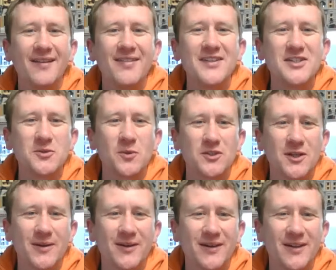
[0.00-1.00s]
This is what's
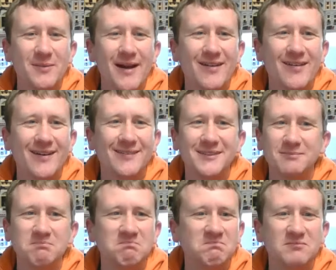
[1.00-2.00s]
going on in the background.
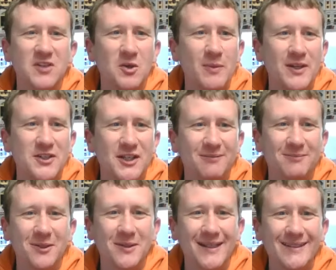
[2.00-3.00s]
No picture.
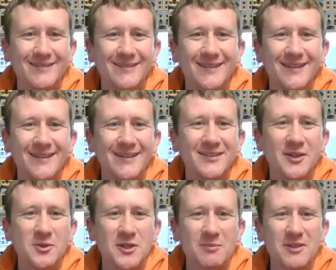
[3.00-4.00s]
Okay. No
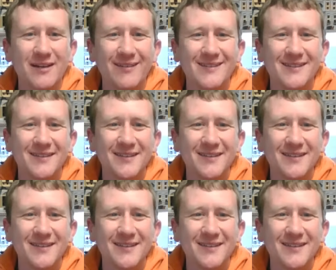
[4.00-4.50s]
subject.